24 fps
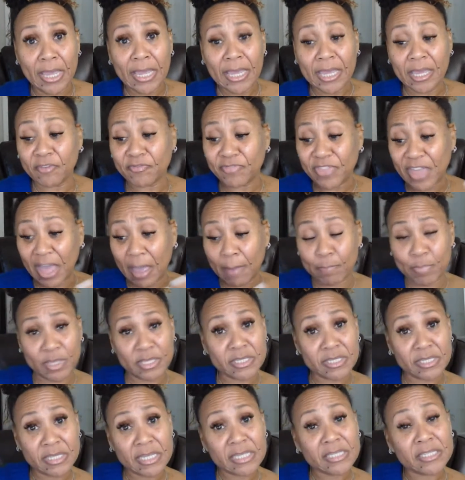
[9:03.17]
If that
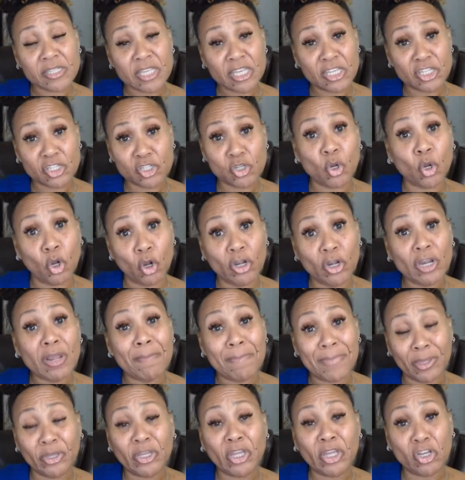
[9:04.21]
business is to earn $1
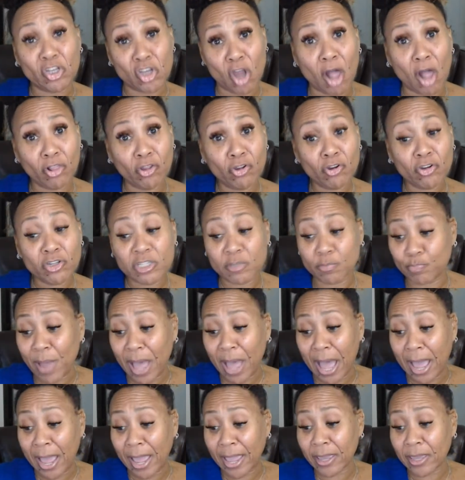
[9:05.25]
million
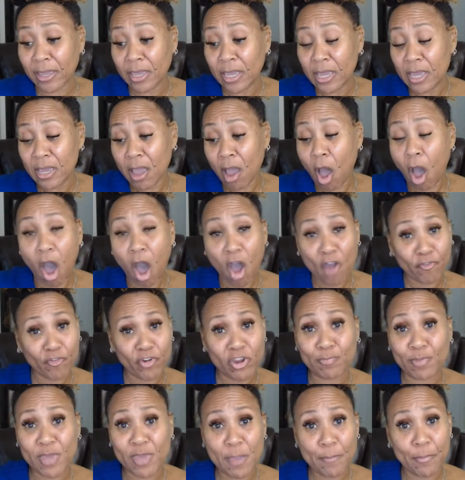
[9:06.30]
by
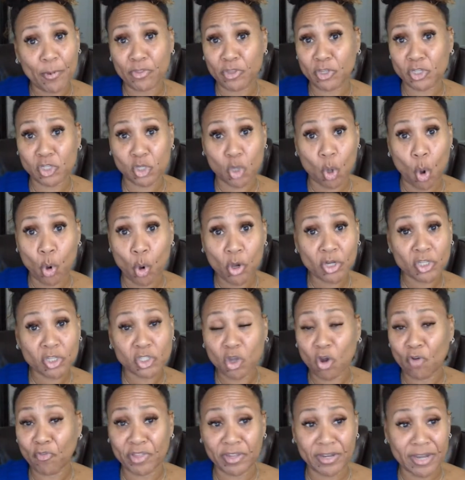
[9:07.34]
offering people this course
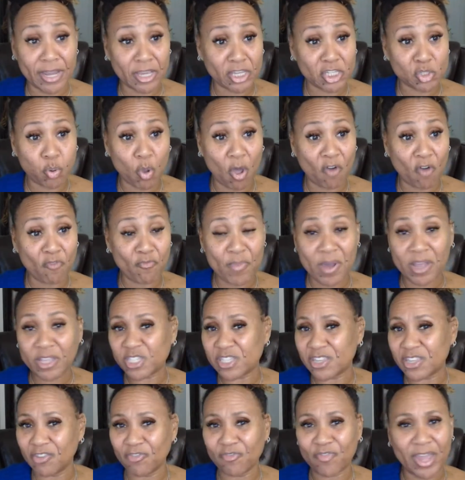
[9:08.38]
over the next 12 months,
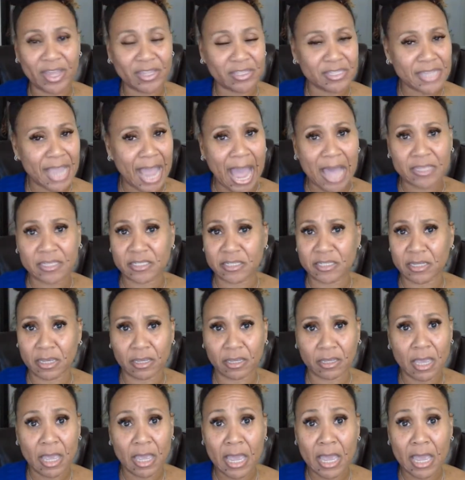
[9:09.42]
then fantastic.